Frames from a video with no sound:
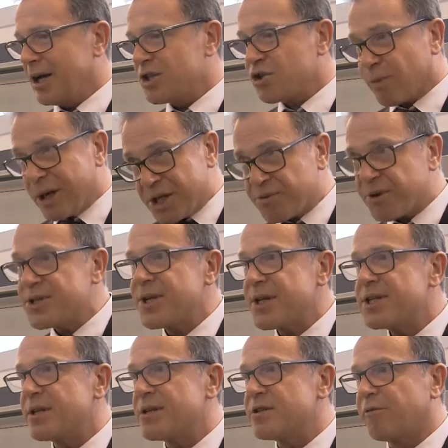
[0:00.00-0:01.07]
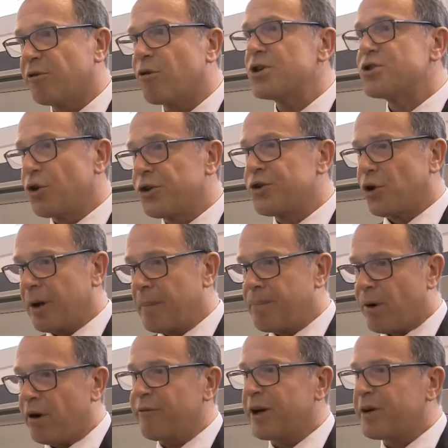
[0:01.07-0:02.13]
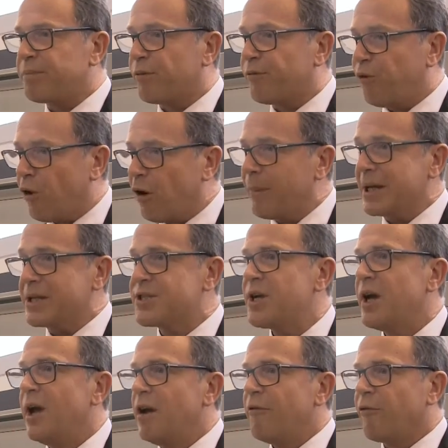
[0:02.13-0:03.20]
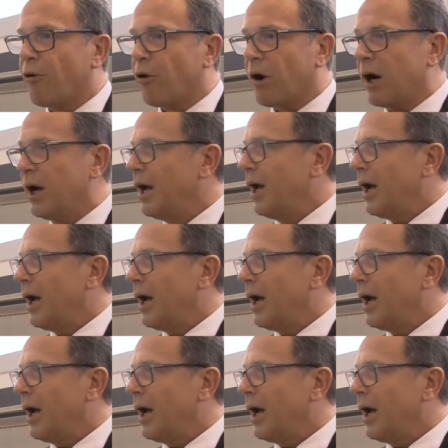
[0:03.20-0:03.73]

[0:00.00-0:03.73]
scratch resistance, of course, so the perfect performance for